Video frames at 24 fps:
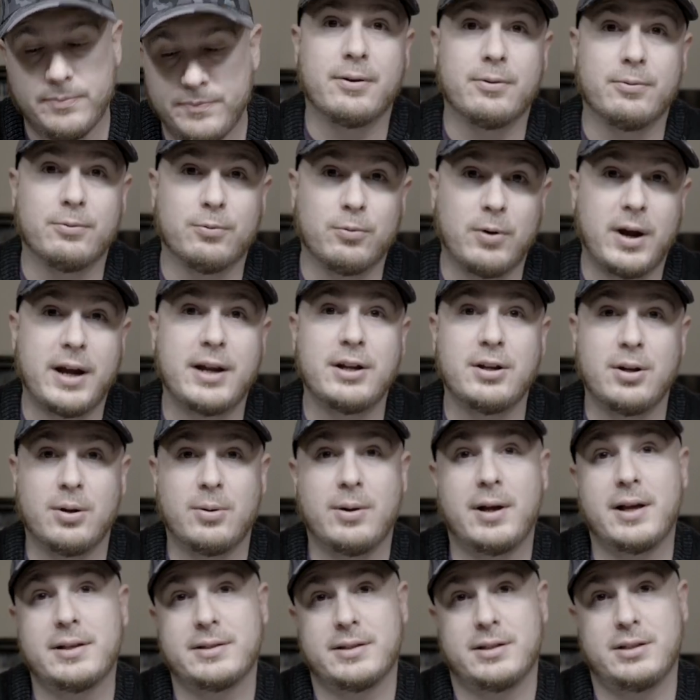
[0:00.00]
Rhino
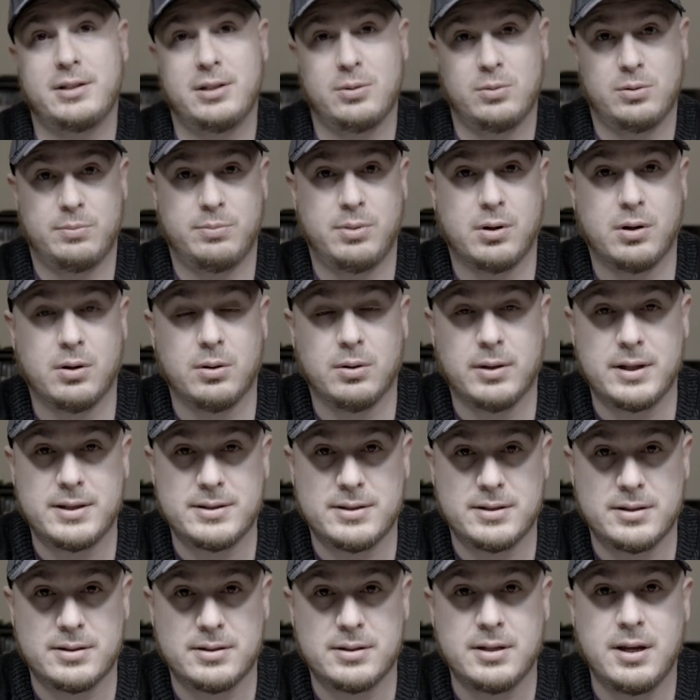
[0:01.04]
has a deal with Borrow
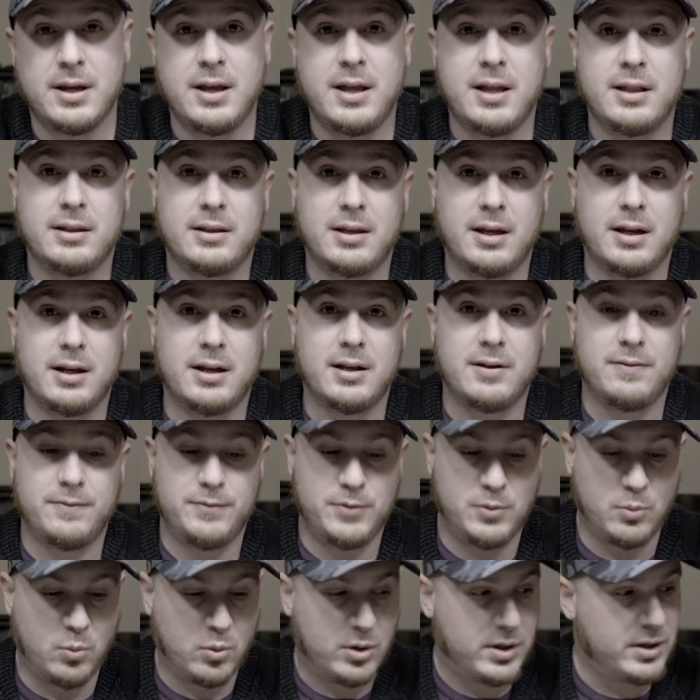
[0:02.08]
Lenses that if
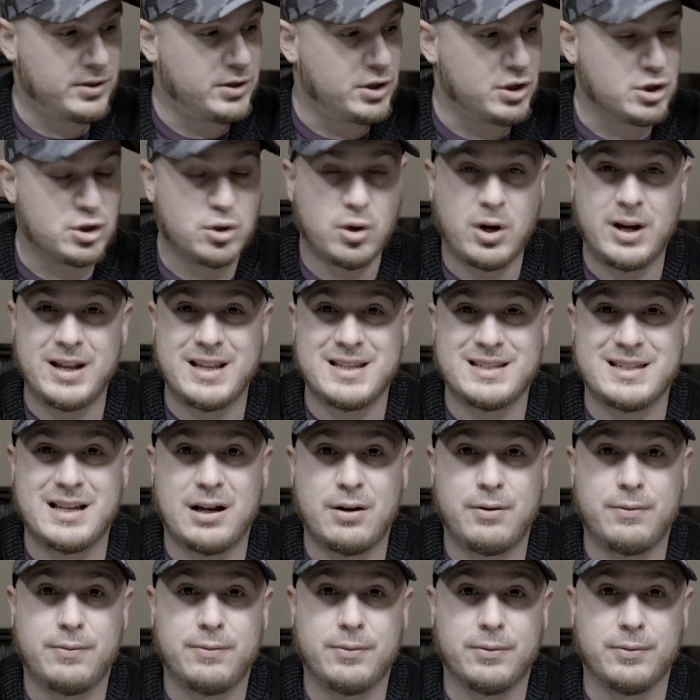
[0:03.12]
you want to try this
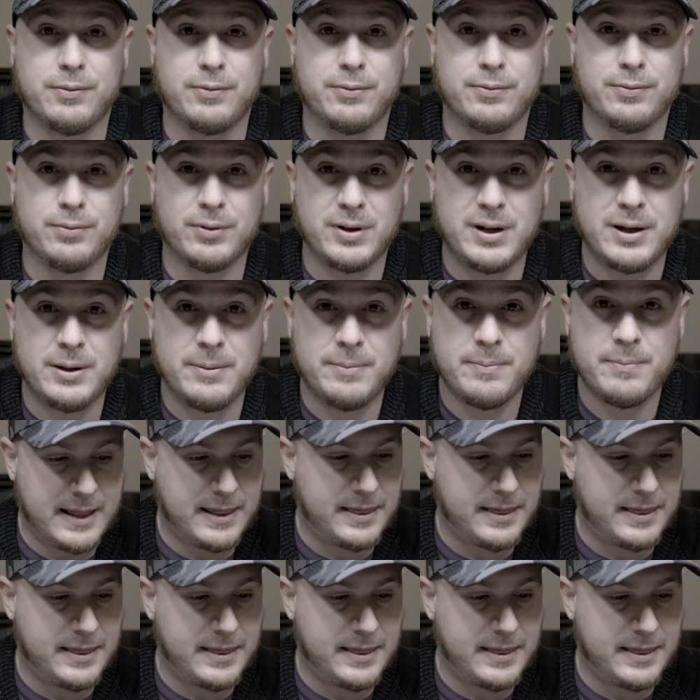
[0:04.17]
out for free,